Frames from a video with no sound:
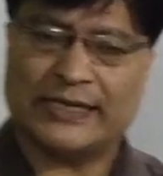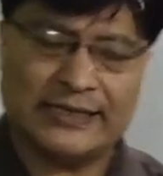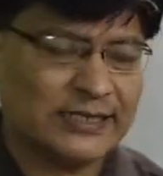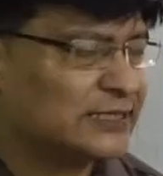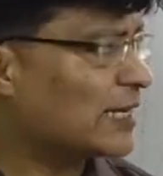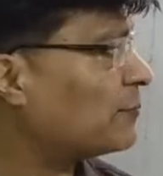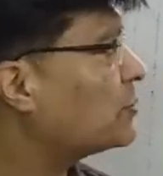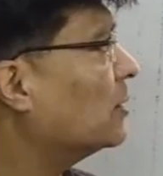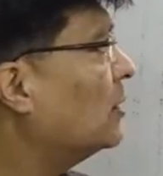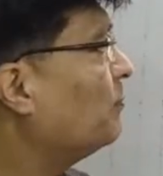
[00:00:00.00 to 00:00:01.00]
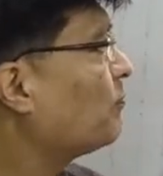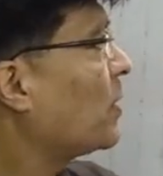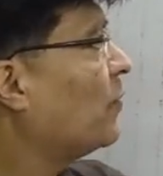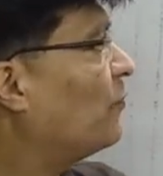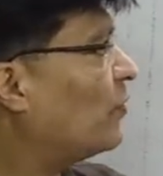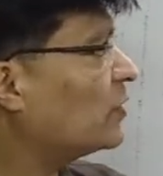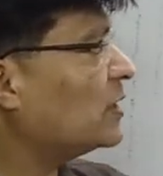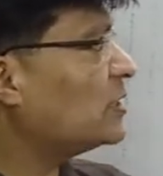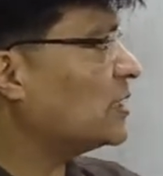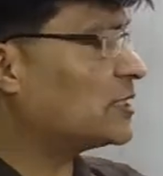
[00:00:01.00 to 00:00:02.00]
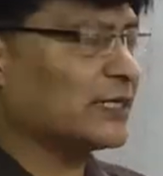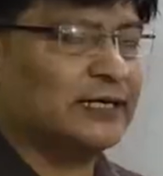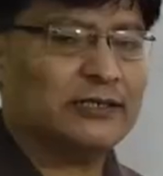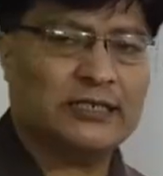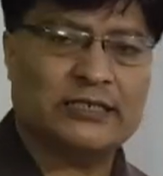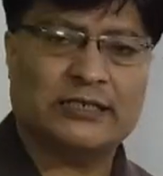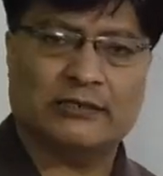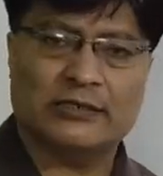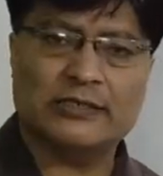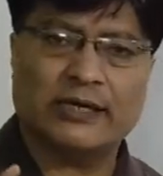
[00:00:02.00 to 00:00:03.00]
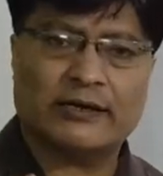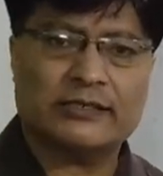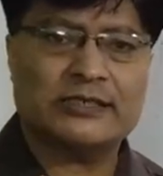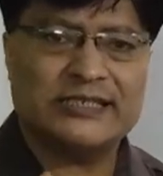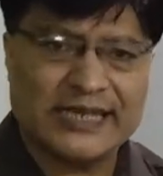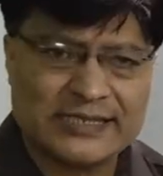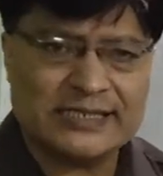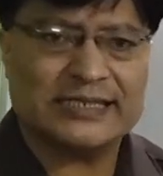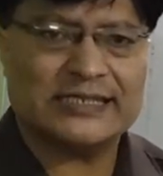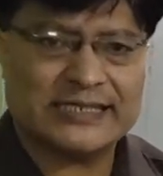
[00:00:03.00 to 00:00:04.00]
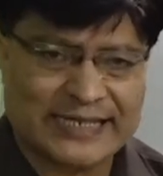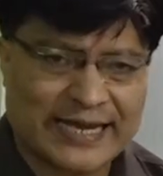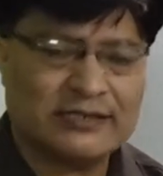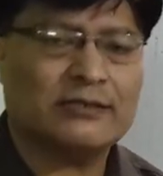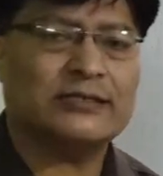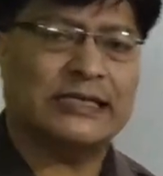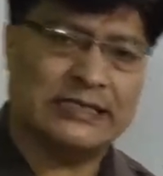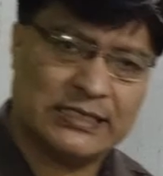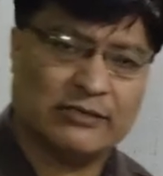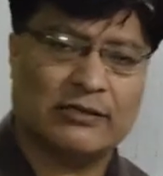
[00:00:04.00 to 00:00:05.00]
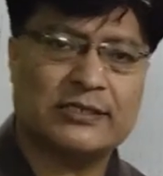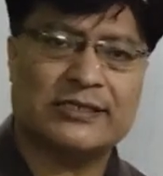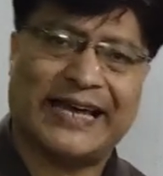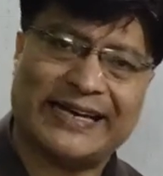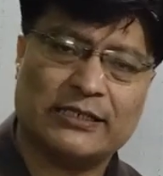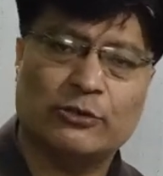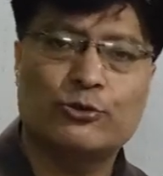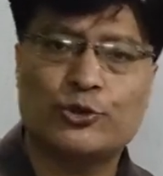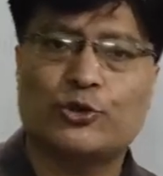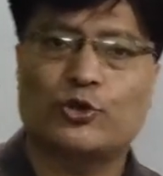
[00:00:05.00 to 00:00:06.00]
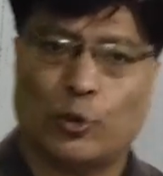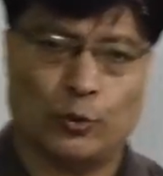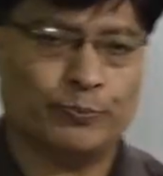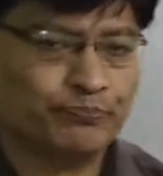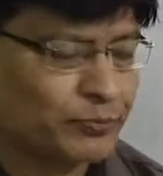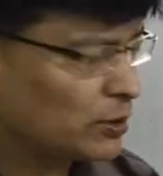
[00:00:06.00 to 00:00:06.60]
In this chapter, for these standard integrals, there are 6 standard integrals that you should know.